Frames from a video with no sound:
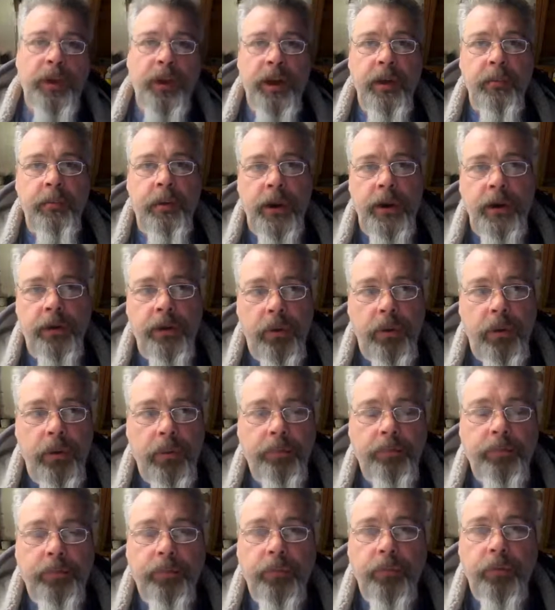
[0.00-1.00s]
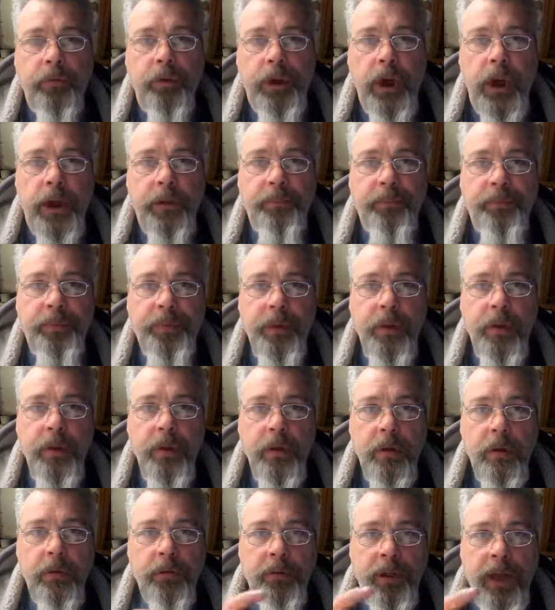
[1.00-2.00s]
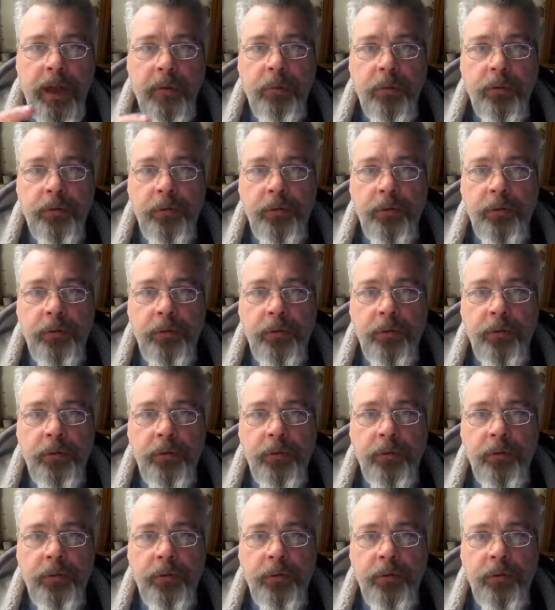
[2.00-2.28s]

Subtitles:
let anybody do it. Okay? That